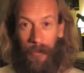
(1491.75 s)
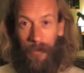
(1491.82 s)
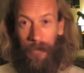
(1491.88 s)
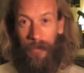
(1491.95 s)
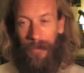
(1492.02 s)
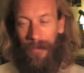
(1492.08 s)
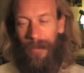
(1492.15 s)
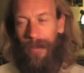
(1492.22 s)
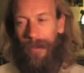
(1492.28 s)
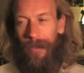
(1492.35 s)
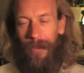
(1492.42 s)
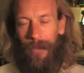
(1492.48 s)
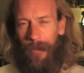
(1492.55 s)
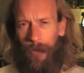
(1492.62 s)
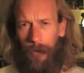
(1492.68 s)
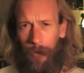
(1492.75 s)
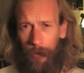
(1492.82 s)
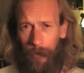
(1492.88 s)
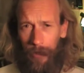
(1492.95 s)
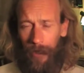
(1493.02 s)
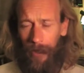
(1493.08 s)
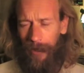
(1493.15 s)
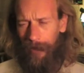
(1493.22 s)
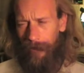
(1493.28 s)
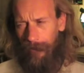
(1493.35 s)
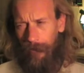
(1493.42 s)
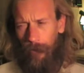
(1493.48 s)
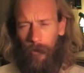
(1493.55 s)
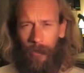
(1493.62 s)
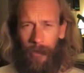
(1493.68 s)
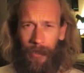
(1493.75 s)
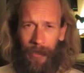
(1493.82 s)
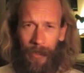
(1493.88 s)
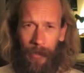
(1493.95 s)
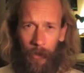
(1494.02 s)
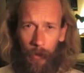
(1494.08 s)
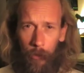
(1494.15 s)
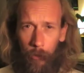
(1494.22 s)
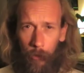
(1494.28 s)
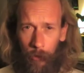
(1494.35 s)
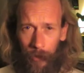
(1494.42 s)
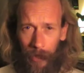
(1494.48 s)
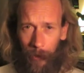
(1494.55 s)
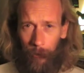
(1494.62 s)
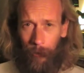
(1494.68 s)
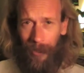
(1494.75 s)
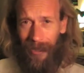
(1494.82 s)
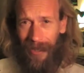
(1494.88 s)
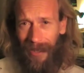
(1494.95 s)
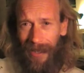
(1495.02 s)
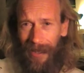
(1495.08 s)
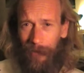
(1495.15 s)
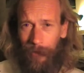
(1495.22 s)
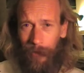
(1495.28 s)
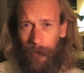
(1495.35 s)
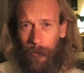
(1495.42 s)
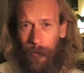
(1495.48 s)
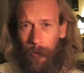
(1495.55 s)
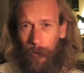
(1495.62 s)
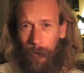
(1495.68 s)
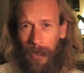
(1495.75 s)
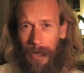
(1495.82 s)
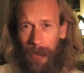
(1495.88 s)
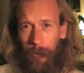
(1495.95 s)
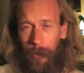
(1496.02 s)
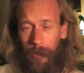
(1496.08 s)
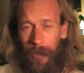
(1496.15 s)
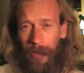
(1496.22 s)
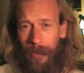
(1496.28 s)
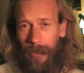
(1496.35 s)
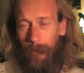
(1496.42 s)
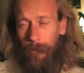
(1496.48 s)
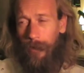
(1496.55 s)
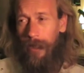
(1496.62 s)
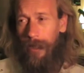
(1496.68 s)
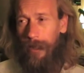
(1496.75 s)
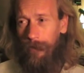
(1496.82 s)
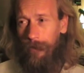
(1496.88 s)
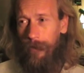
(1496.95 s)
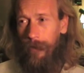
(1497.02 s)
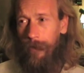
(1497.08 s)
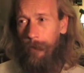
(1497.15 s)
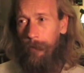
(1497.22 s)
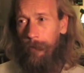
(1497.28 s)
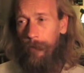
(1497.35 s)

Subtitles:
And oh, yeah, and sorry, and then the thought that we're going to have to do that one day. We're going to have to